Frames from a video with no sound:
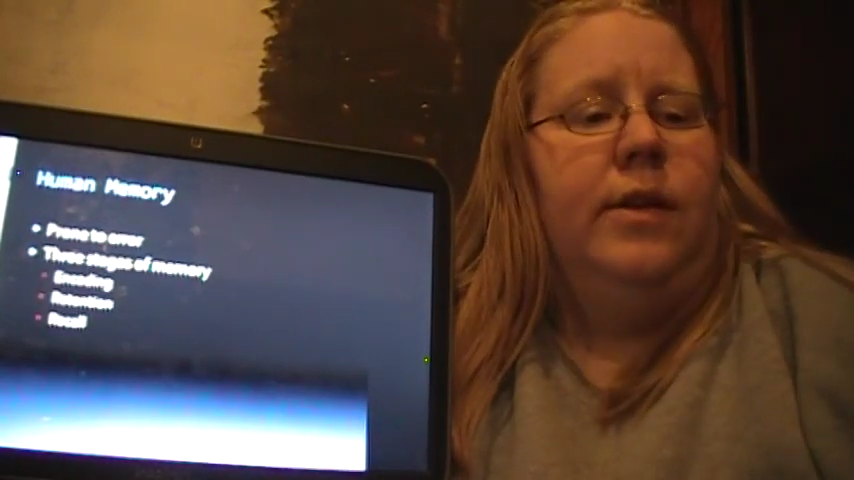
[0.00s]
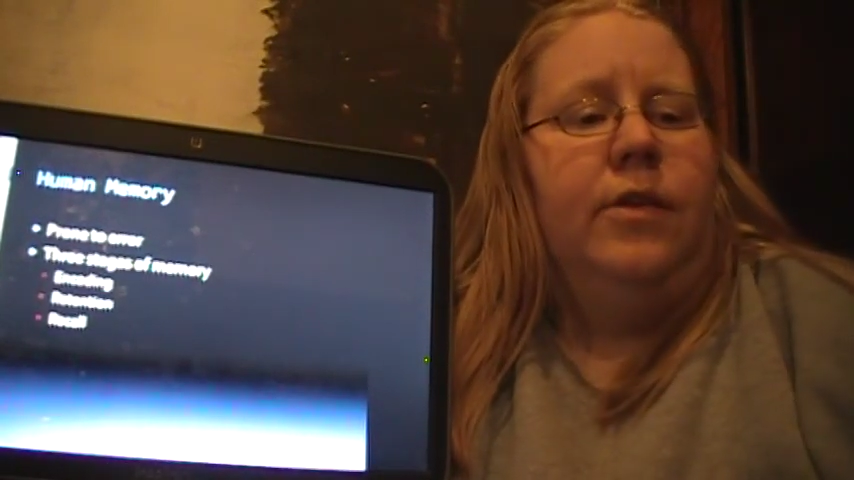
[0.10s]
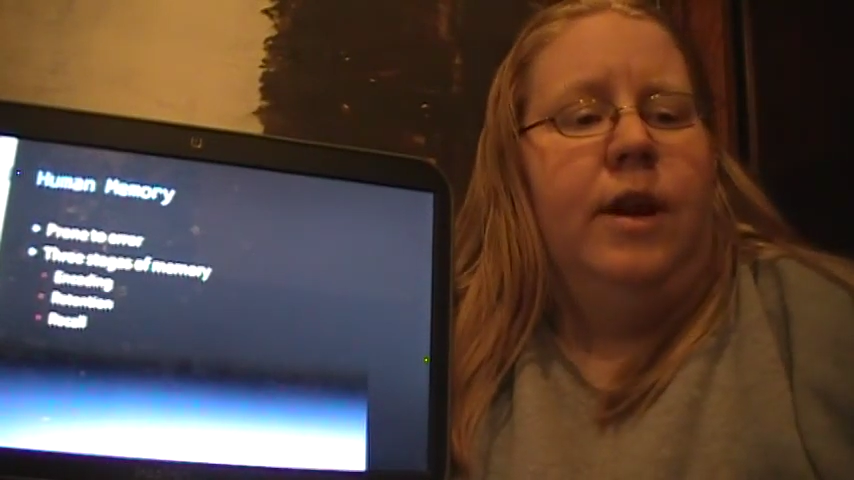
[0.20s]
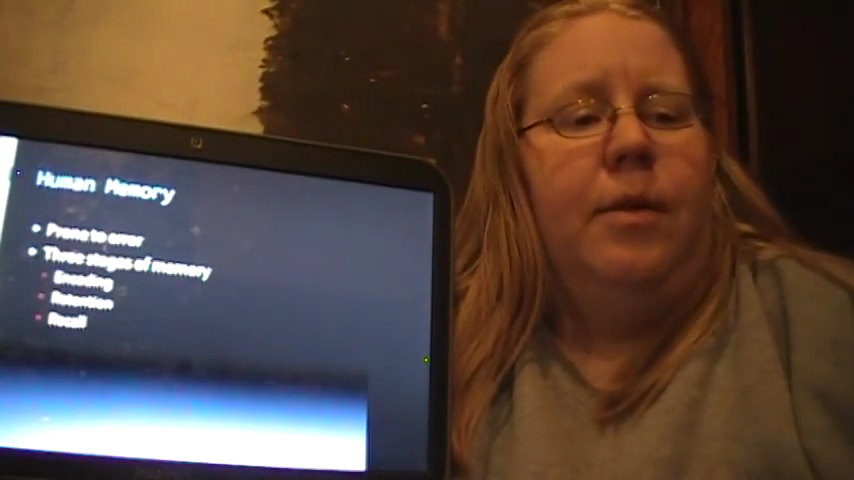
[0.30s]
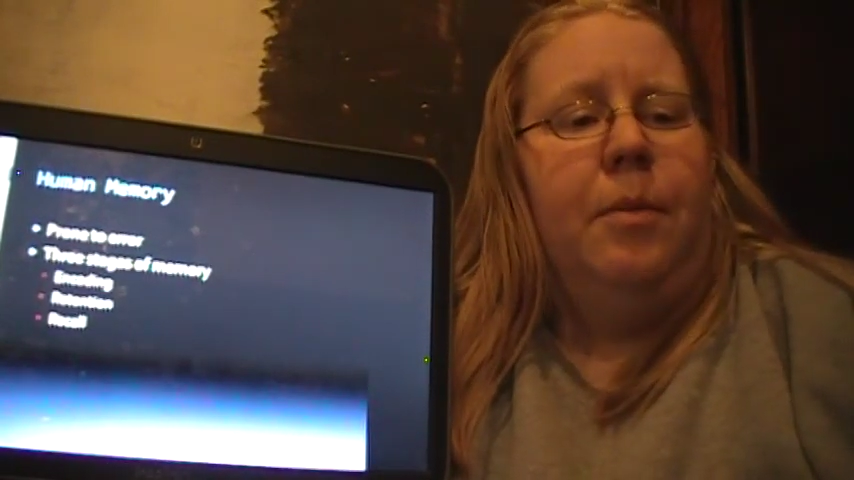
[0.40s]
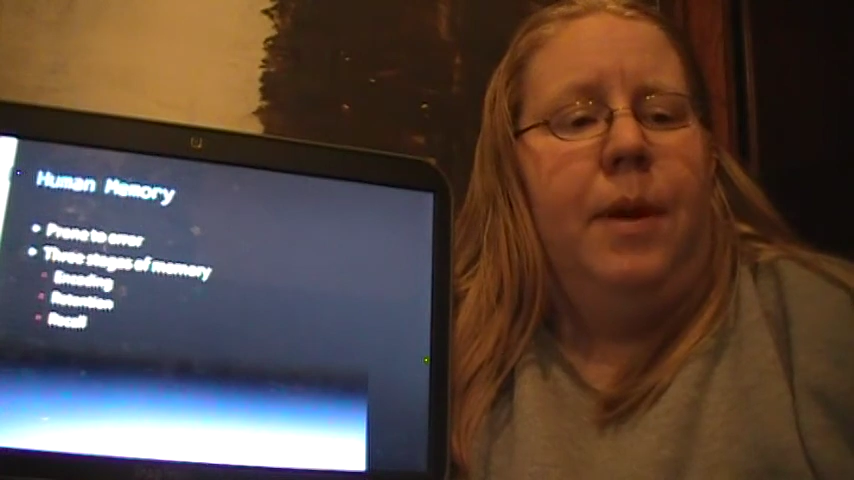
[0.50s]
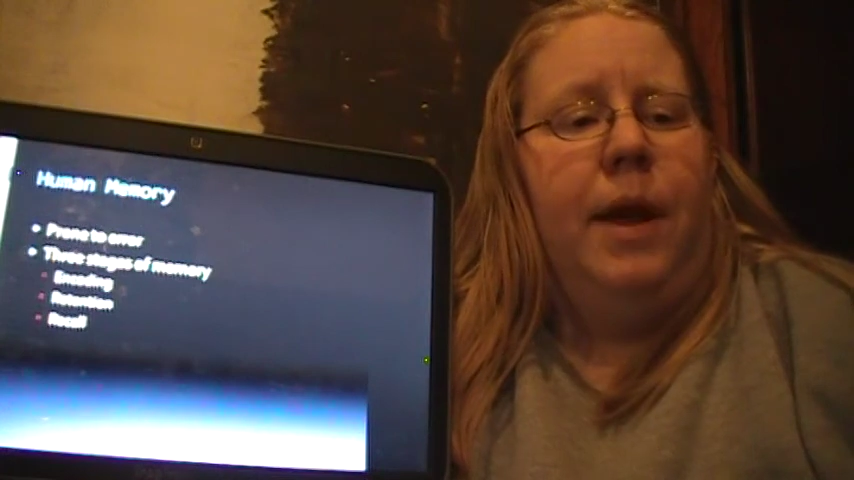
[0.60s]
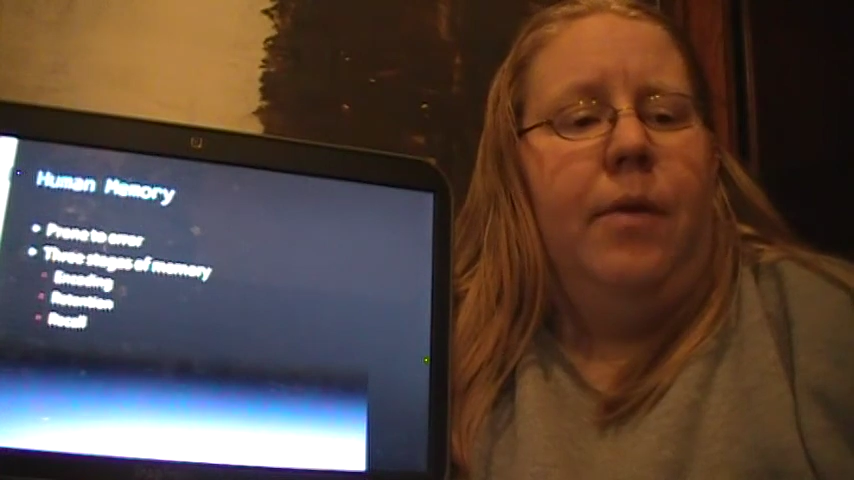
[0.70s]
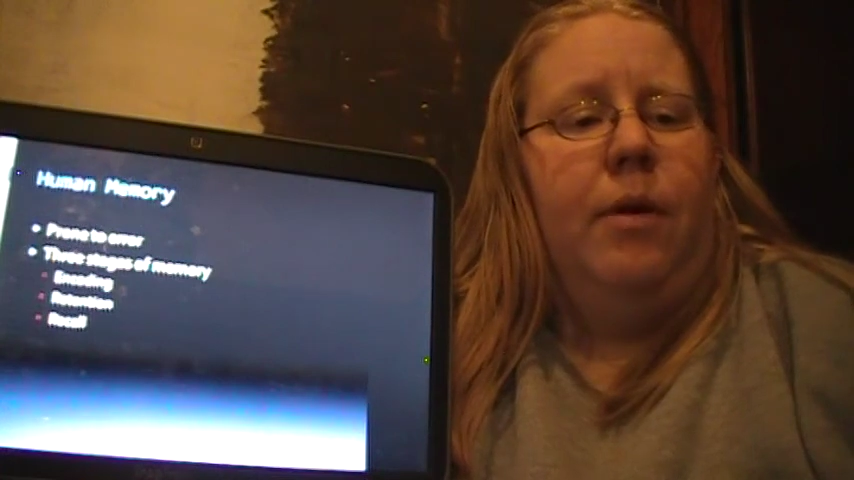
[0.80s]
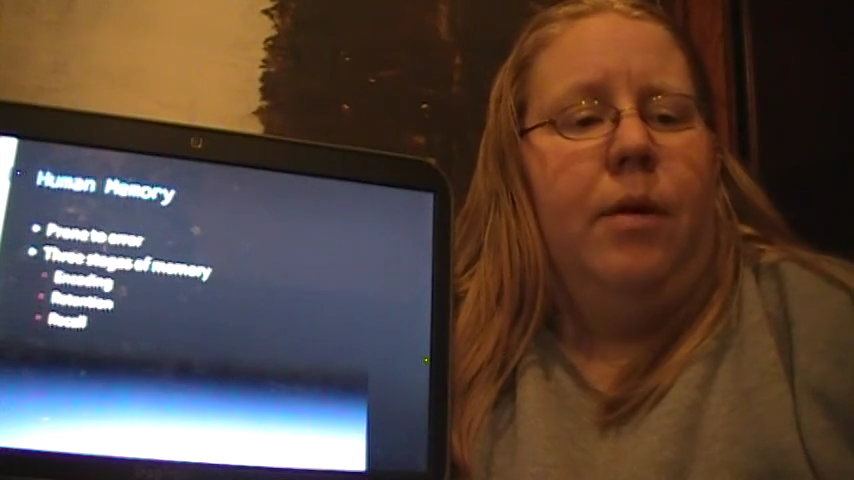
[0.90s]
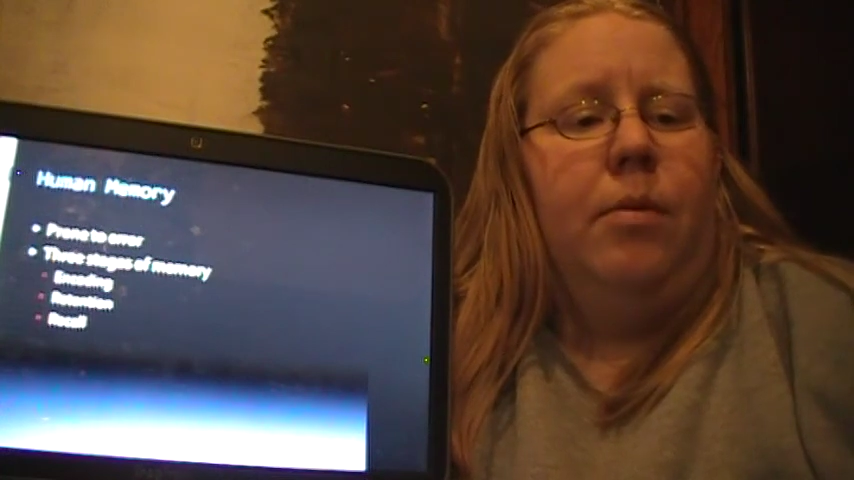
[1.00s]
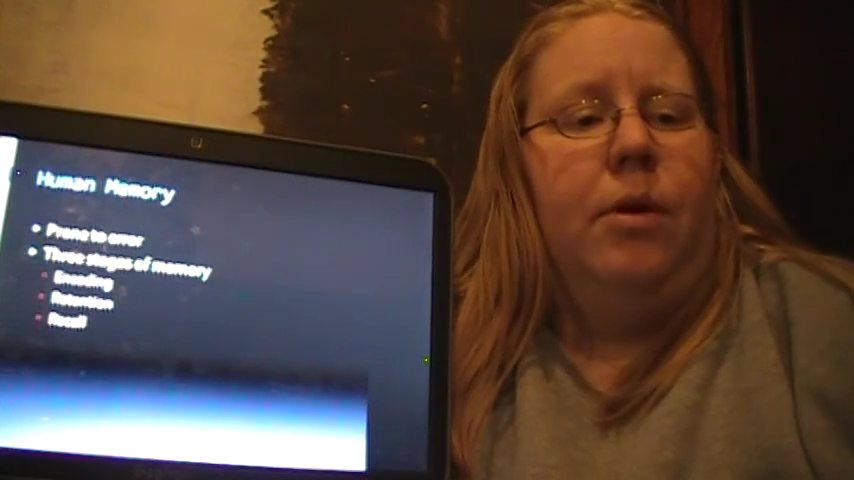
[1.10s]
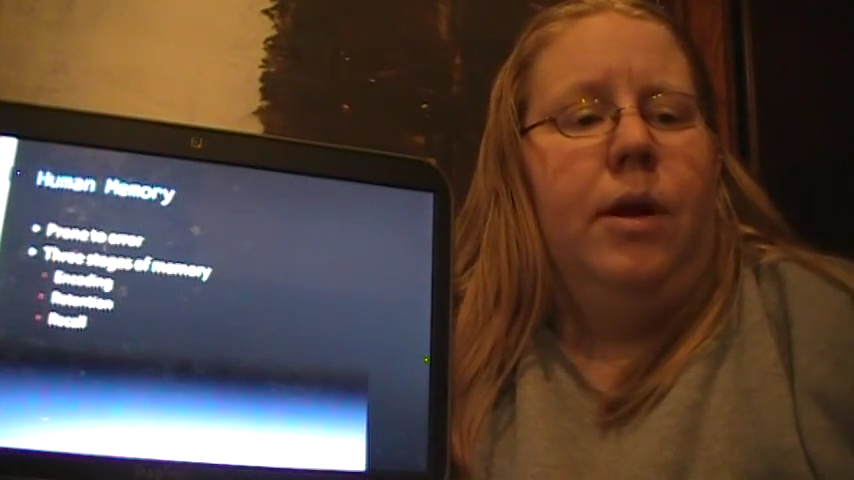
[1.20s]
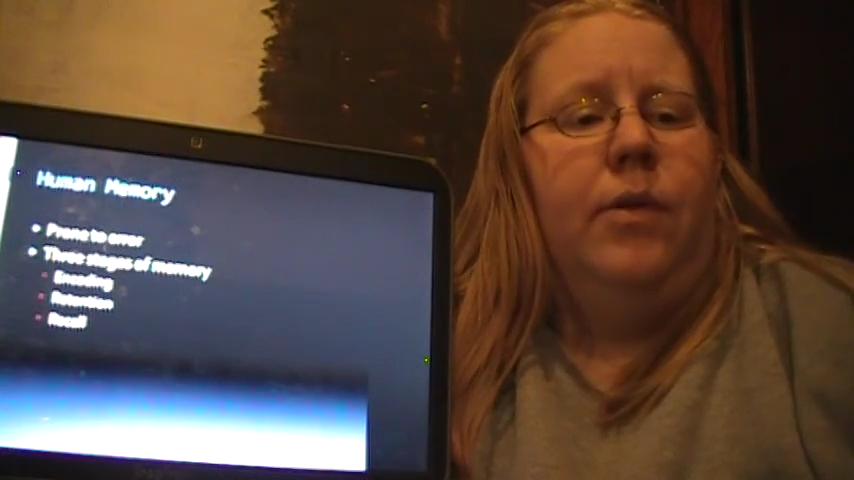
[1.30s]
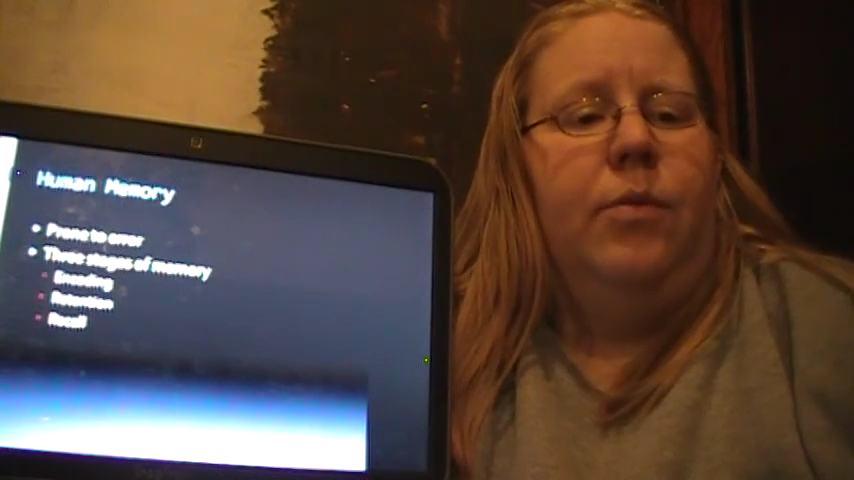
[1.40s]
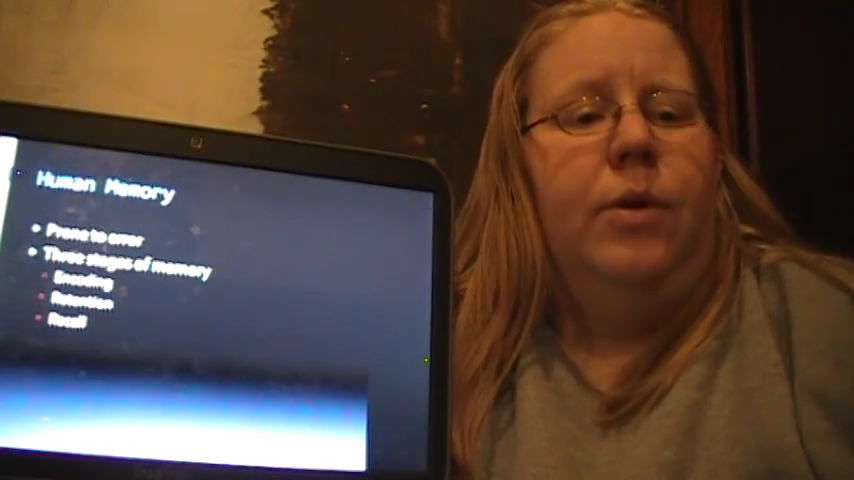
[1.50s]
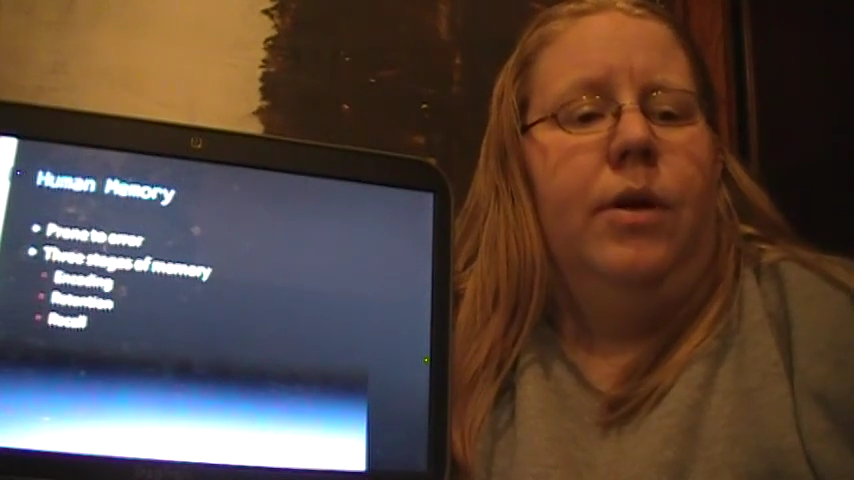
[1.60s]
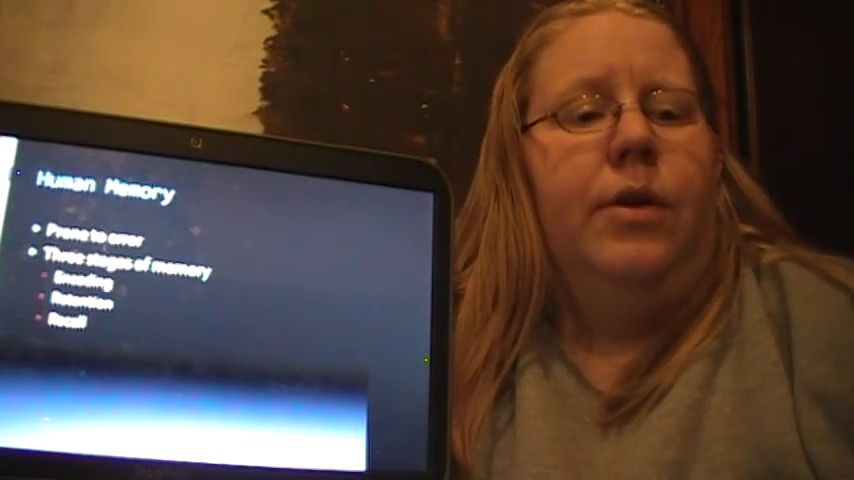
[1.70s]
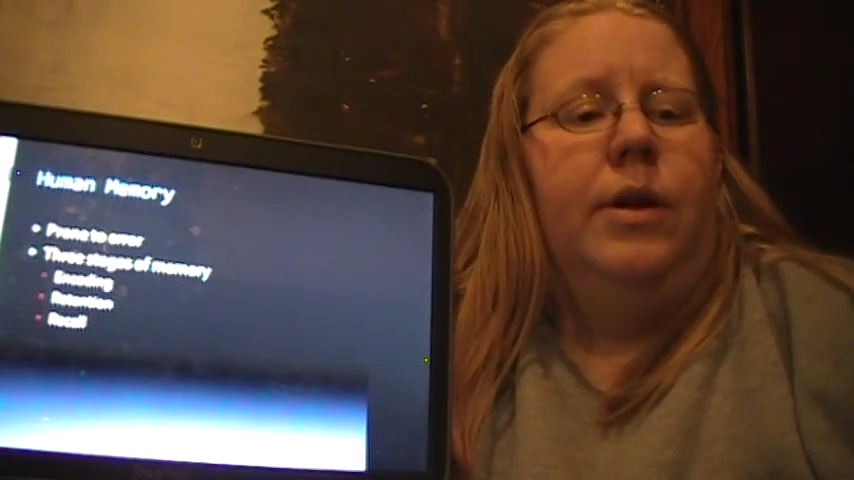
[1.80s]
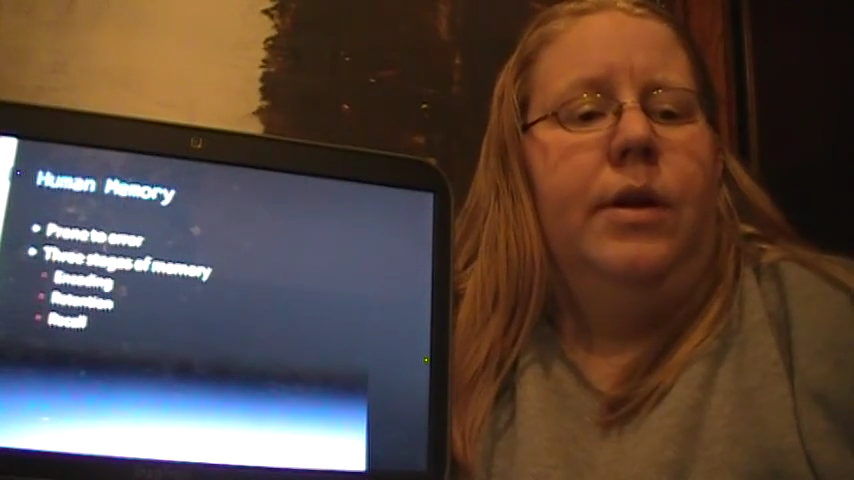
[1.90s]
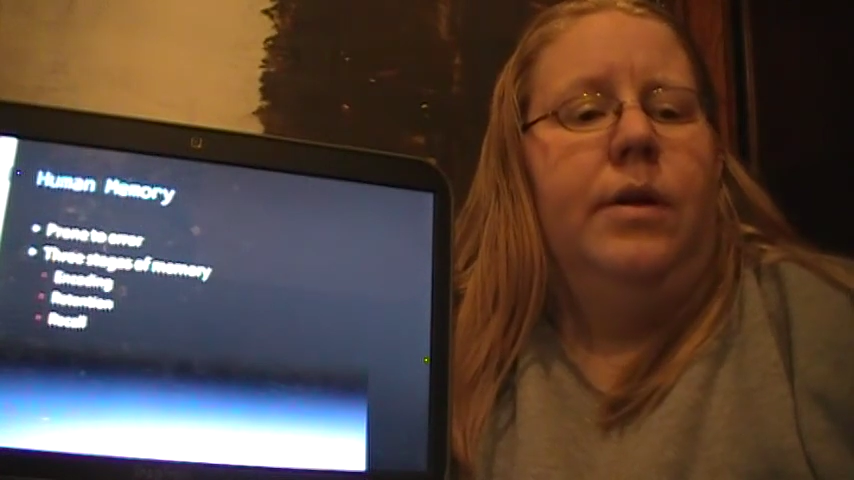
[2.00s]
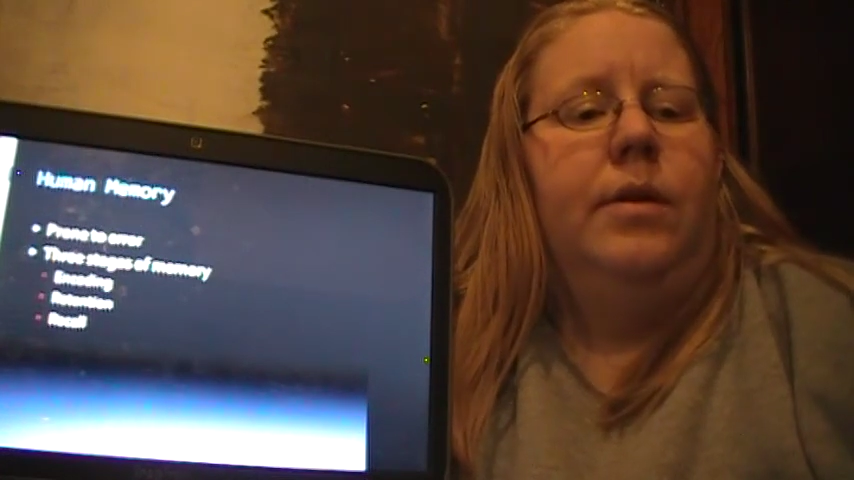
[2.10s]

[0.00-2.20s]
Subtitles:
described a bank robber as wearing